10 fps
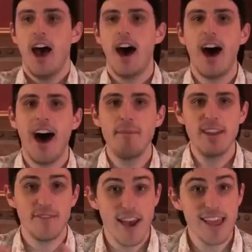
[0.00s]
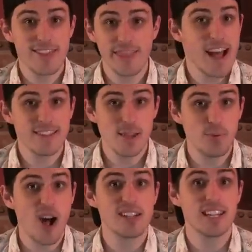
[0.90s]
I mean, if anything, that's the
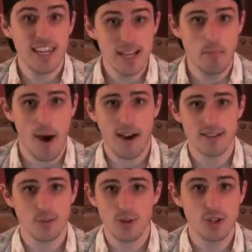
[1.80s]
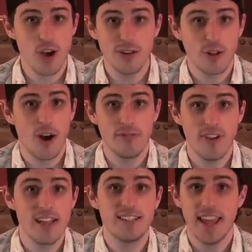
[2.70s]
plot to Kickboxer, when Jean-Claude
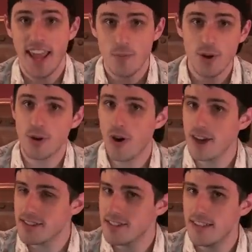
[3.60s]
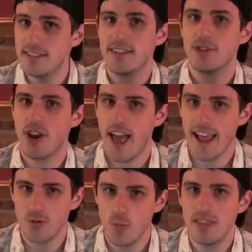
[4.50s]
Van Damme went across seas and he
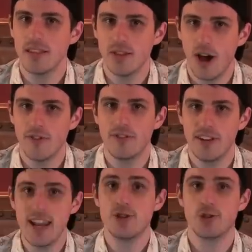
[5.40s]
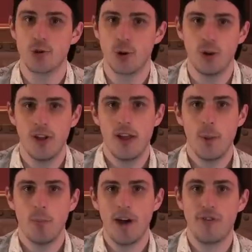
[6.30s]
had to win the love of an Asian girl
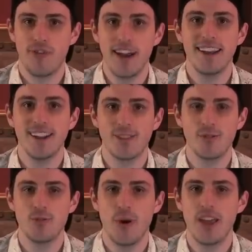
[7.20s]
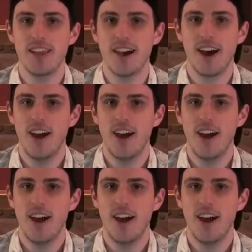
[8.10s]
by fighting through a